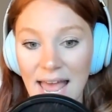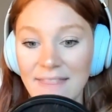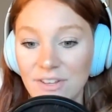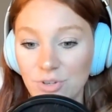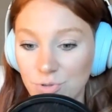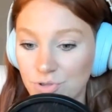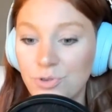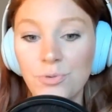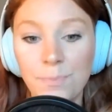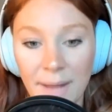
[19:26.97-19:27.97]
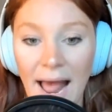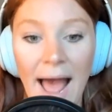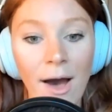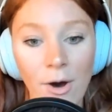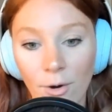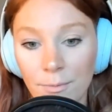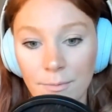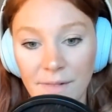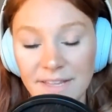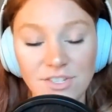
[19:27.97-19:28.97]
and then you scoop it out
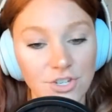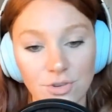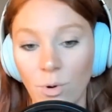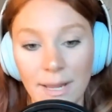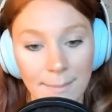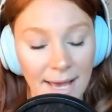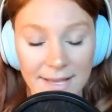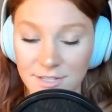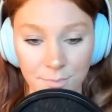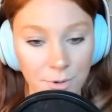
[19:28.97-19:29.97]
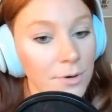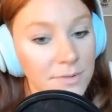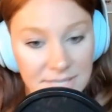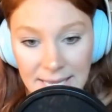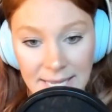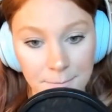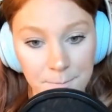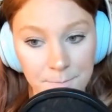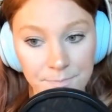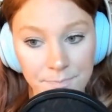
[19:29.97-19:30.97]
into 20 bags of protein,
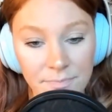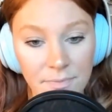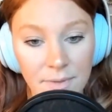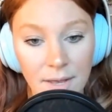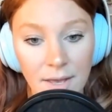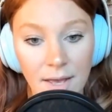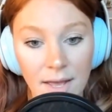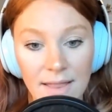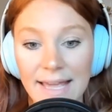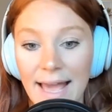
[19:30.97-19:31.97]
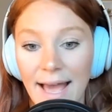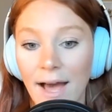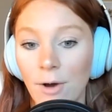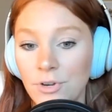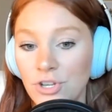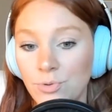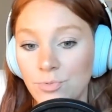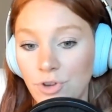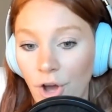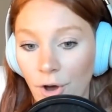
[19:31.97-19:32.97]
like how do you
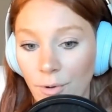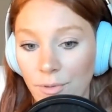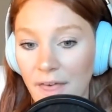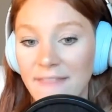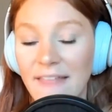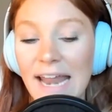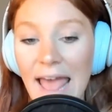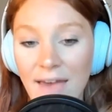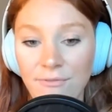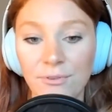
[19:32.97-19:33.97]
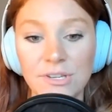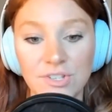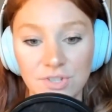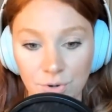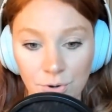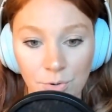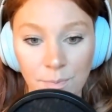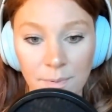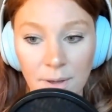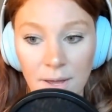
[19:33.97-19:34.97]
know then that every
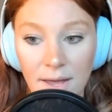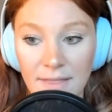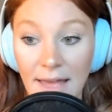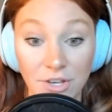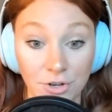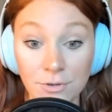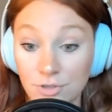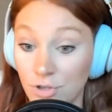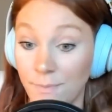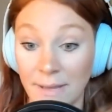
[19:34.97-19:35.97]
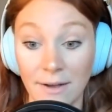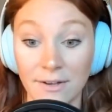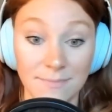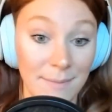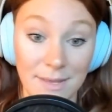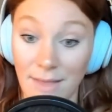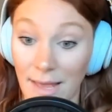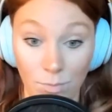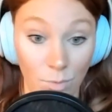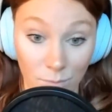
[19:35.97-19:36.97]
scoop that you're scooping out, because maybe like
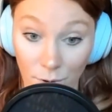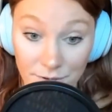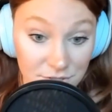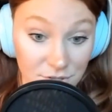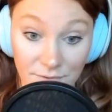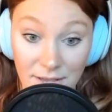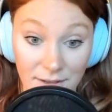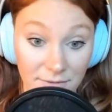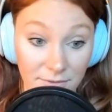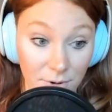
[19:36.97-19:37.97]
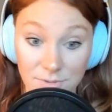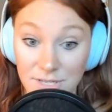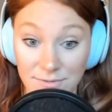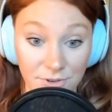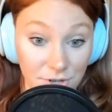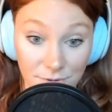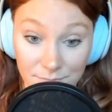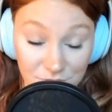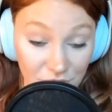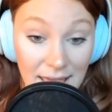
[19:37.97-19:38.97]
one serving of protein for your
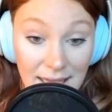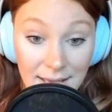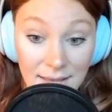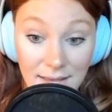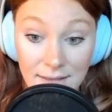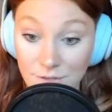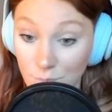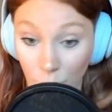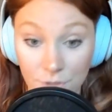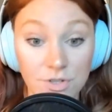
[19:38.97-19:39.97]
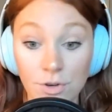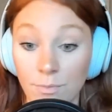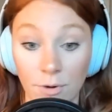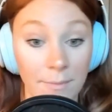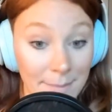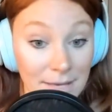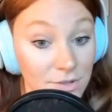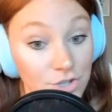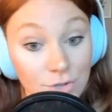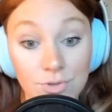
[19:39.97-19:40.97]
shake is one scoop, or maybe
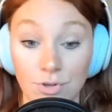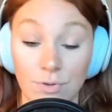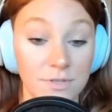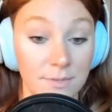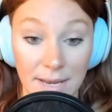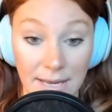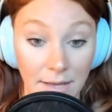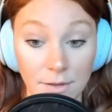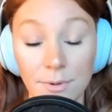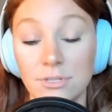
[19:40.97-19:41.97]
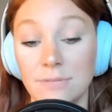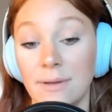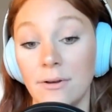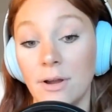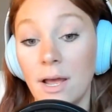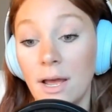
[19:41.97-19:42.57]
it's two scoops, depending on the protein powder.